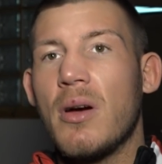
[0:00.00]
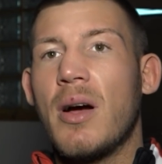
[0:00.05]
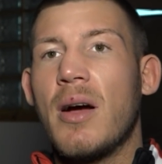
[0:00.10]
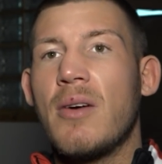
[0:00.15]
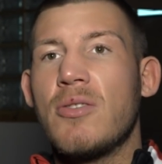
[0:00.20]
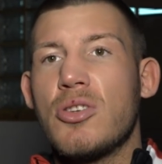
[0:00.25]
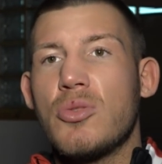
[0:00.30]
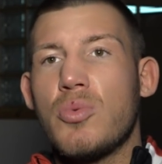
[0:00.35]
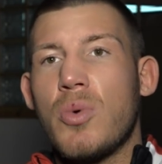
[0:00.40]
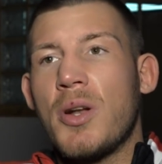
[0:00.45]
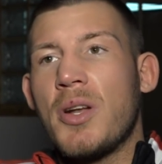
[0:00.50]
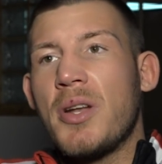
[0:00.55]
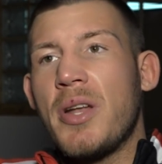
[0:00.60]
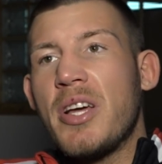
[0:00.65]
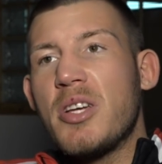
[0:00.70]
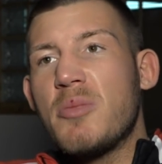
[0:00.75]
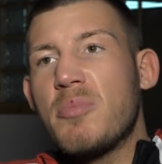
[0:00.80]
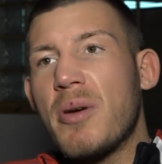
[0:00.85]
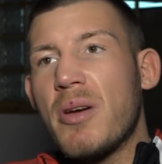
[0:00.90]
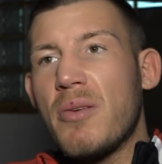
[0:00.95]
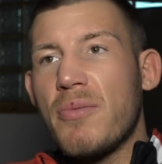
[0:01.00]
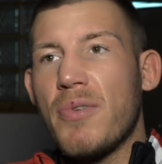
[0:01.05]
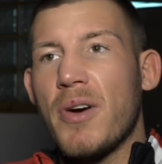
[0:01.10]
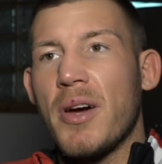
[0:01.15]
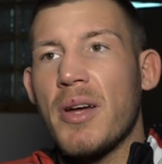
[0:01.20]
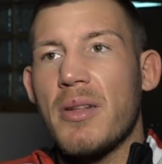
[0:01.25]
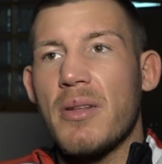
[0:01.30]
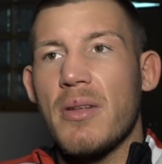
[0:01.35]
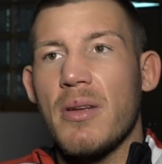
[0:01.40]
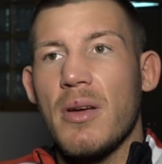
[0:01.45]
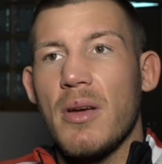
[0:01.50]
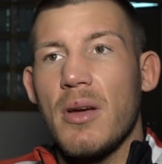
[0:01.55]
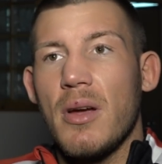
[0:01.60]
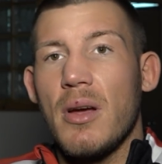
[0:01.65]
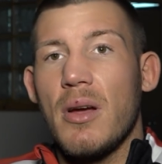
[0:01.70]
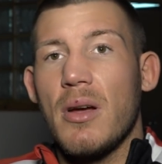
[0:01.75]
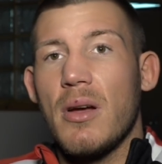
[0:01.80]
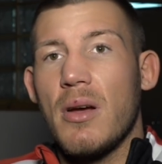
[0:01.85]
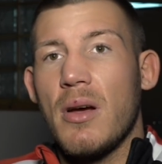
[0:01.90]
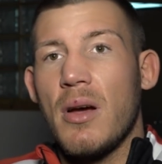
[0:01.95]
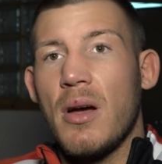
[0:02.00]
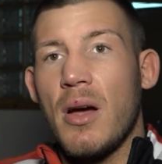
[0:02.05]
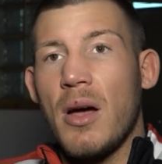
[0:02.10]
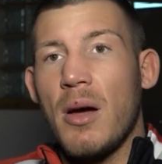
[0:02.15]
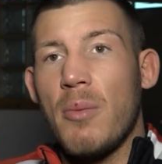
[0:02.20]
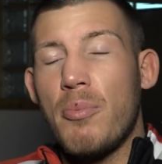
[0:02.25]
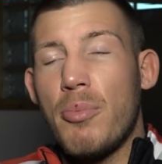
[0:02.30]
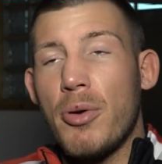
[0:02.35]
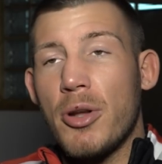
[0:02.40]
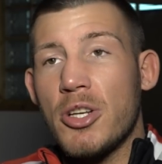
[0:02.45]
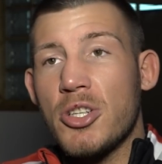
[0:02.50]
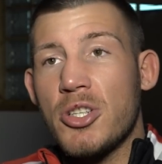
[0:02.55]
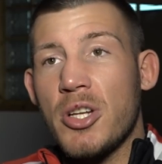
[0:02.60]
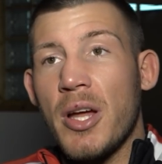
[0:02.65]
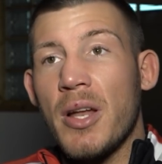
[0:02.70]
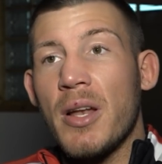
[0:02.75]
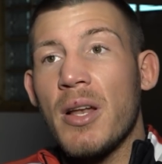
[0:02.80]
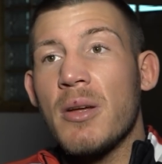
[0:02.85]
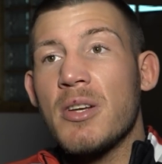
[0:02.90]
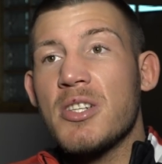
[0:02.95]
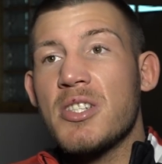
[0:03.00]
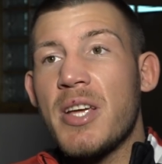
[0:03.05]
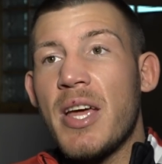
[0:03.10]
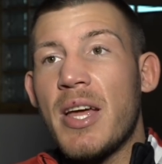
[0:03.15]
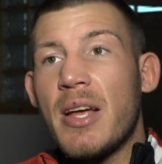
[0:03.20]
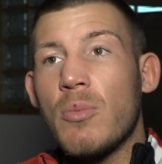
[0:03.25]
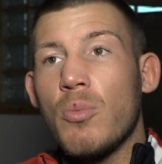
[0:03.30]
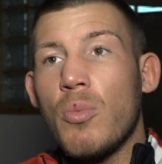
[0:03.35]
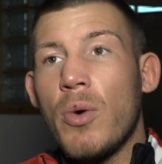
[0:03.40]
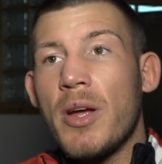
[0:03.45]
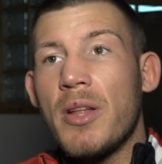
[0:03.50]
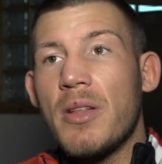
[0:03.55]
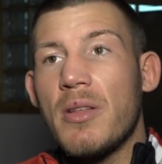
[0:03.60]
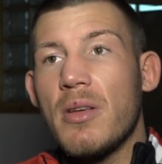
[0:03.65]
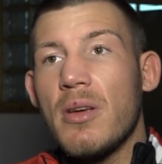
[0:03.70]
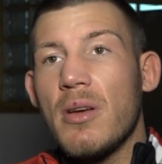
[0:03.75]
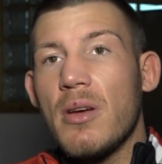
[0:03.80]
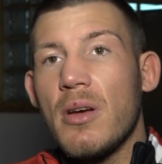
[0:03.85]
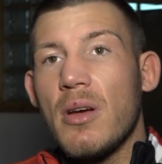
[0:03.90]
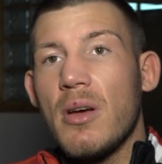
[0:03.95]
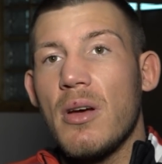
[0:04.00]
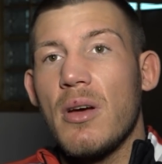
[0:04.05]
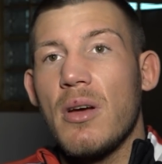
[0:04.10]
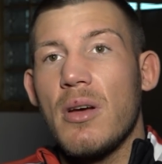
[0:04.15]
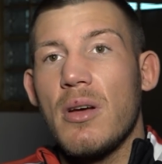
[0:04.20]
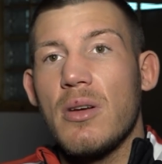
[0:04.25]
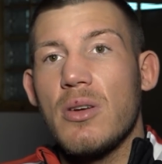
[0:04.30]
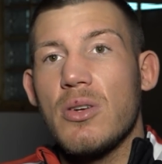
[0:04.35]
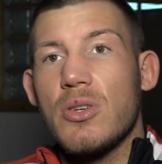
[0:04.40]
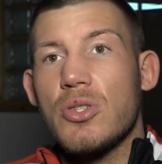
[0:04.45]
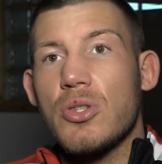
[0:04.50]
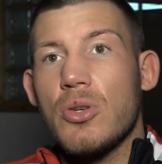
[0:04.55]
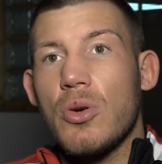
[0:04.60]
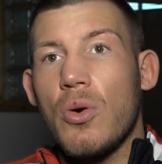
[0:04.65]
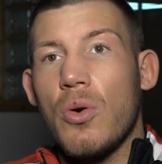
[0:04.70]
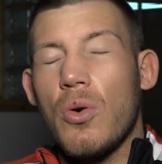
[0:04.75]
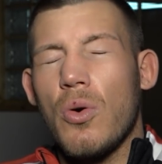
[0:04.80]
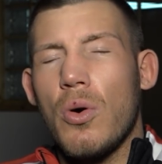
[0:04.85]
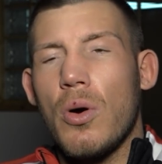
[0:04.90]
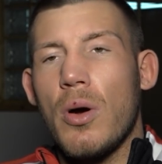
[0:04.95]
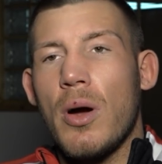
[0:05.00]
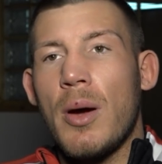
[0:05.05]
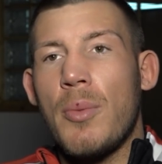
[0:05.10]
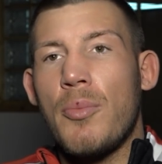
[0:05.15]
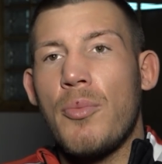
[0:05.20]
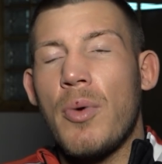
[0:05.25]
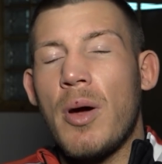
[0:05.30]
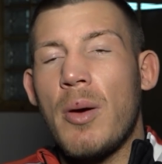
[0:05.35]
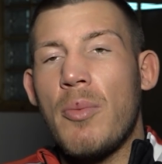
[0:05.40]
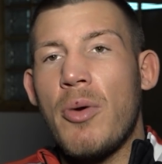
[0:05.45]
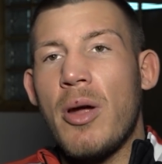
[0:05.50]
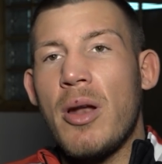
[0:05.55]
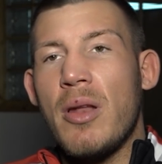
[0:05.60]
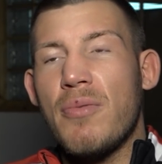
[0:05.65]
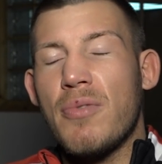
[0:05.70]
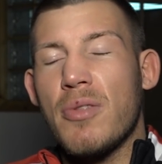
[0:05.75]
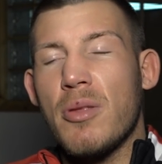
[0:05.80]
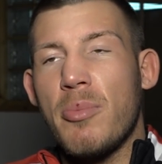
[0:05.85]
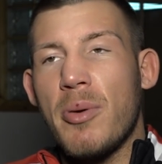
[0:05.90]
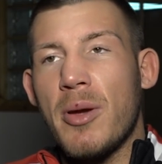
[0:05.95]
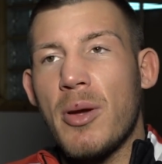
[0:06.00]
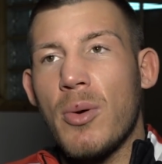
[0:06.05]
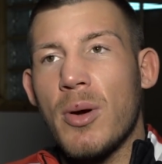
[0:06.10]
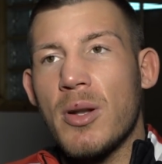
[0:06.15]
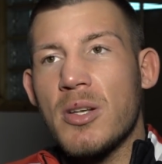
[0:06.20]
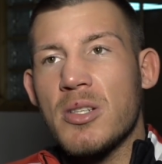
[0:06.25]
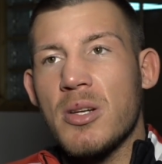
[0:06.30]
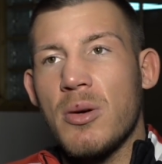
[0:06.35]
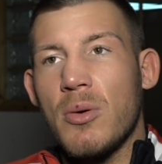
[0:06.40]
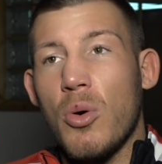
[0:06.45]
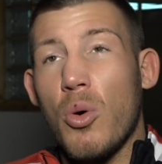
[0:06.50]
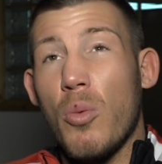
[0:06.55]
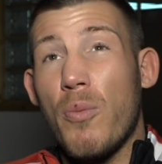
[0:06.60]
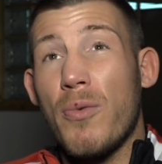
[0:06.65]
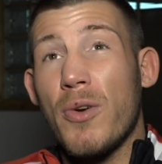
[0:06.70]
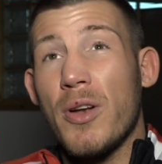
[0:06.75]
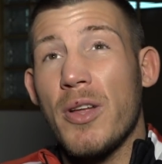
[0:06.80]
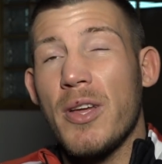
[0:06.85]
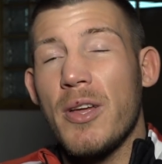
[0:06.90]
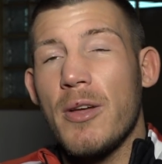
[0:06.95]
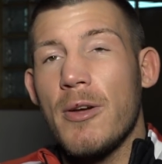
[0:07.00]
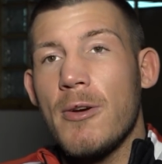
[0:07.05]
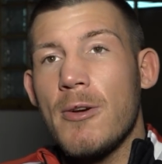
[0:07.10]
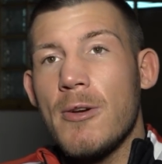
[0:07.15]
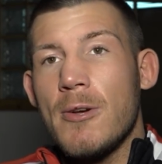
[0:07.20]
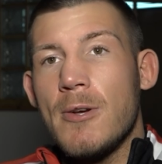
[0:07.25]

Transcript: I've just won a nice big fight, British title, a second weight. So I'm ready for the big ones, and hopefully